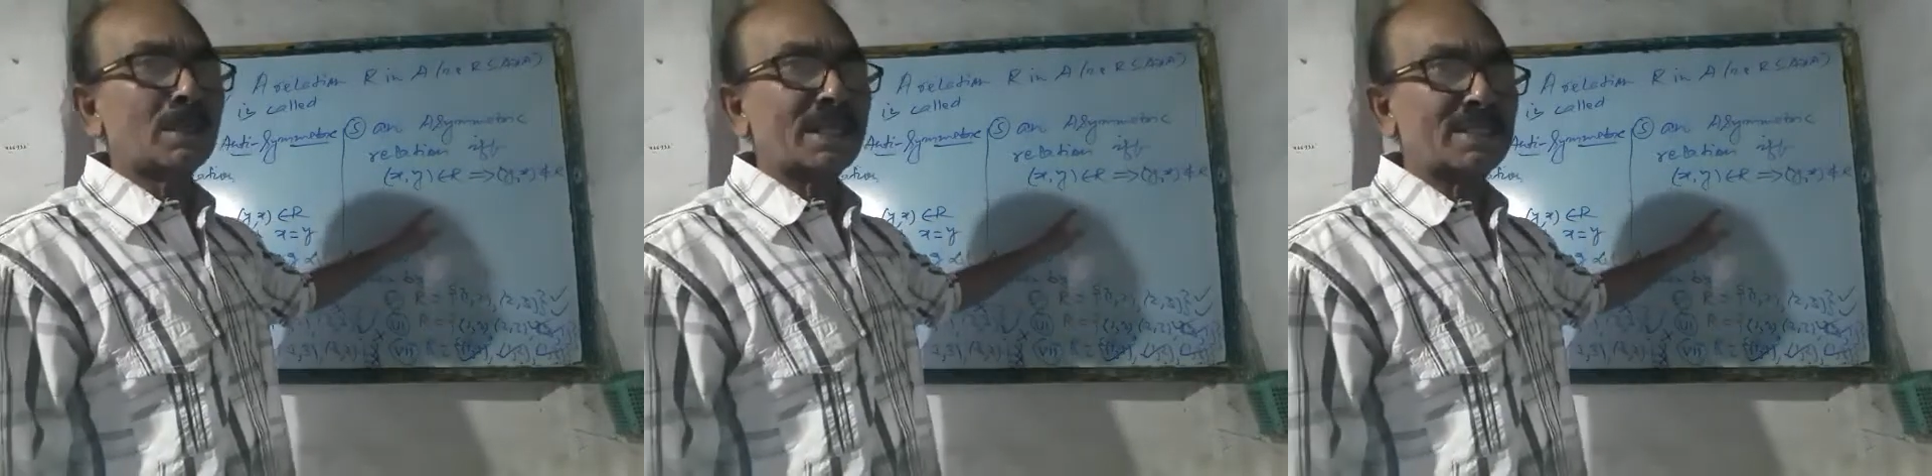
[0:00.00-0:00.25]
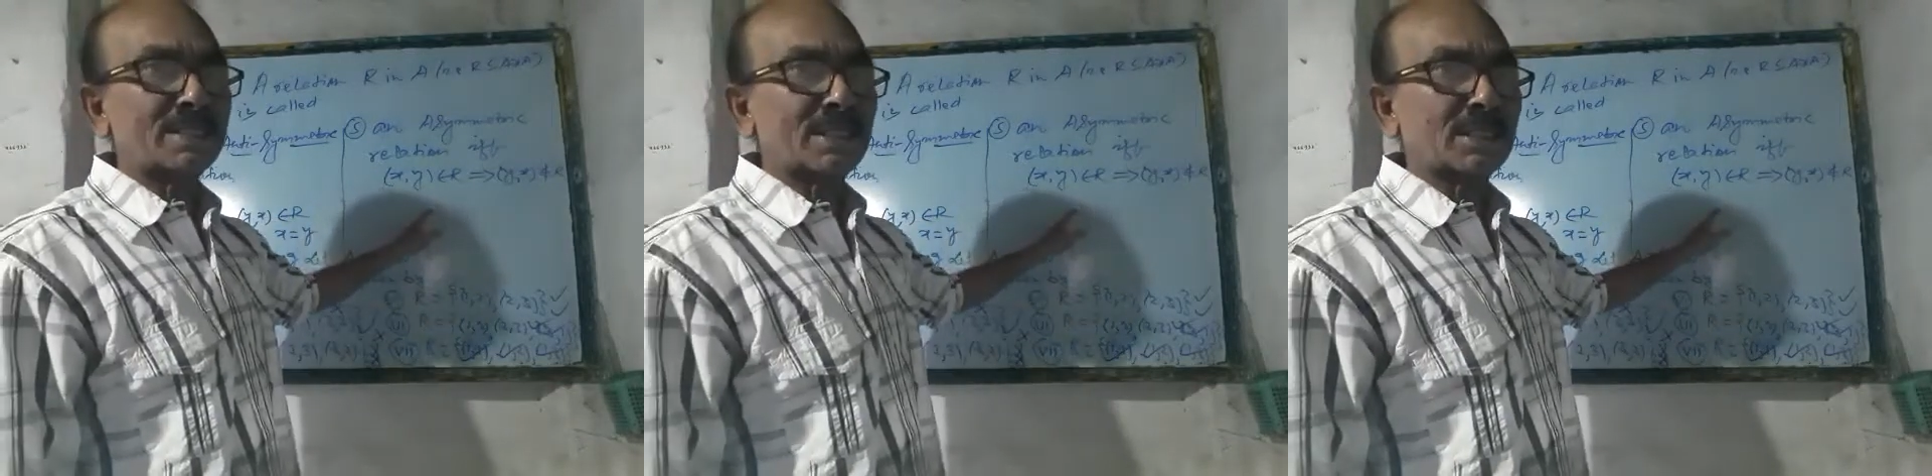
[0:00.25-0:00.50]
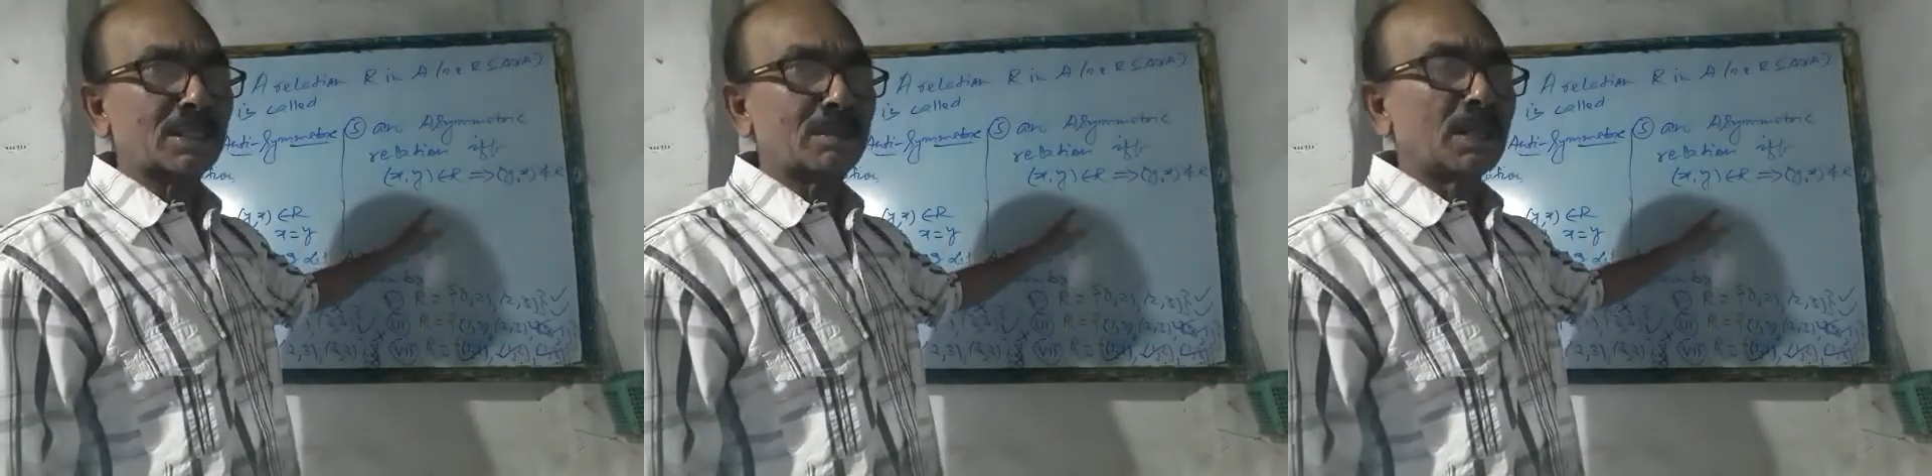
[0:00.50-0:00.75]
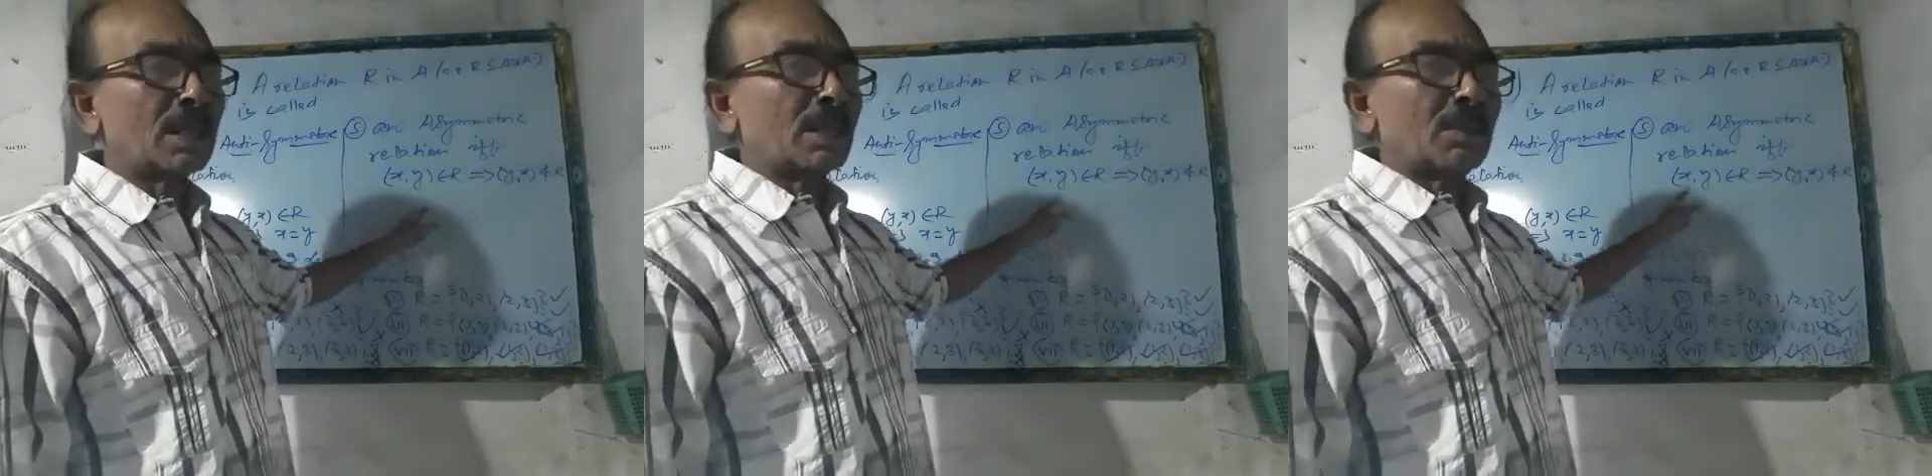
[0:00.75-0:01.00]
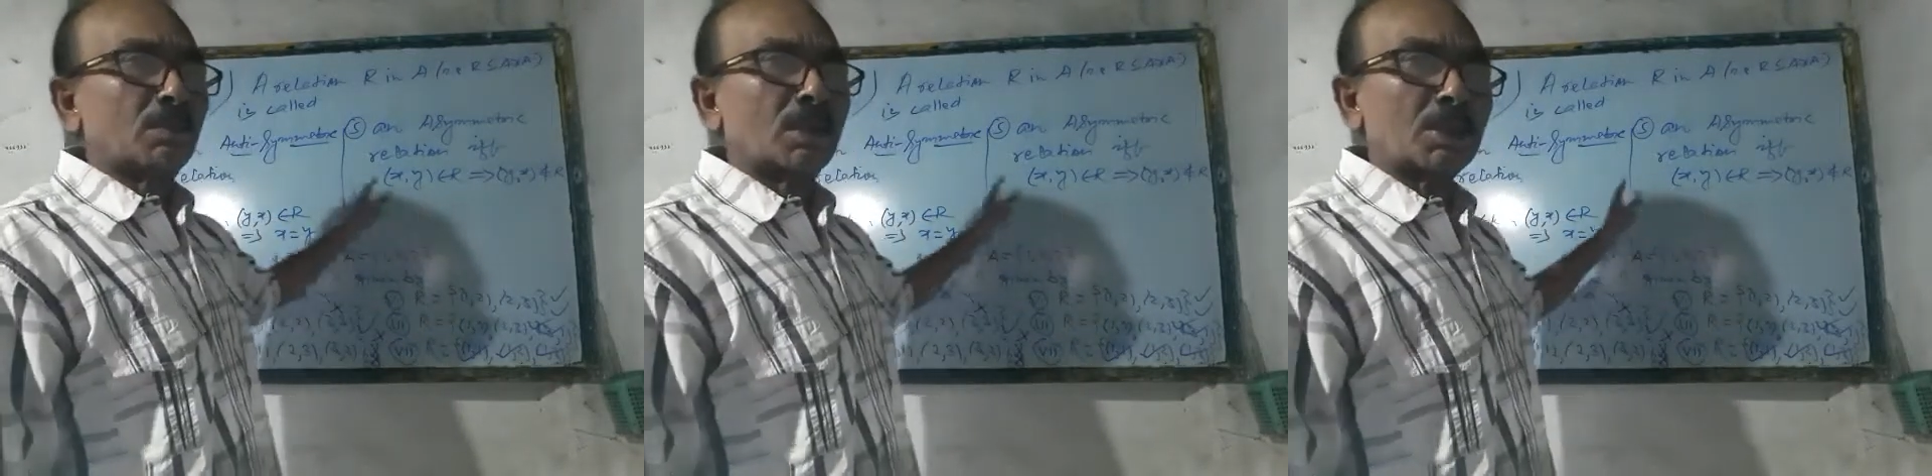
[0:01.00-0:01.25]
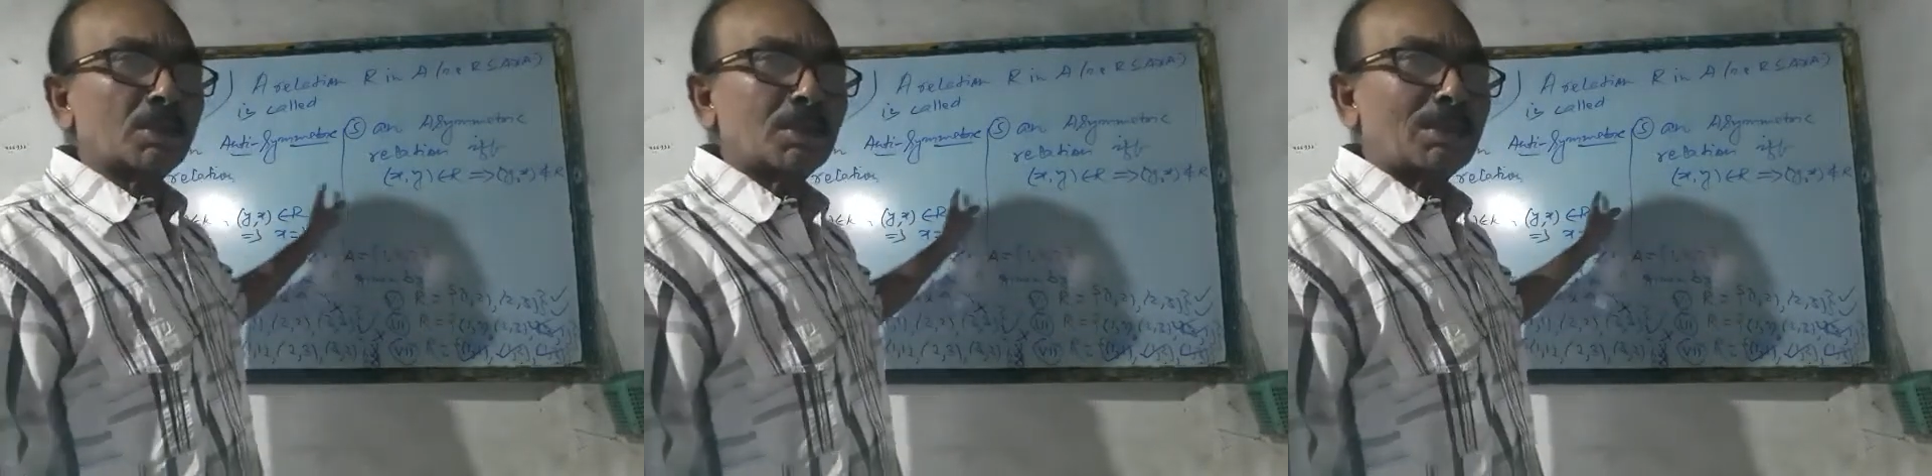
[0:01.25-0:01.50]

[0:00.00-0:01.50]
restrictive. What do you mean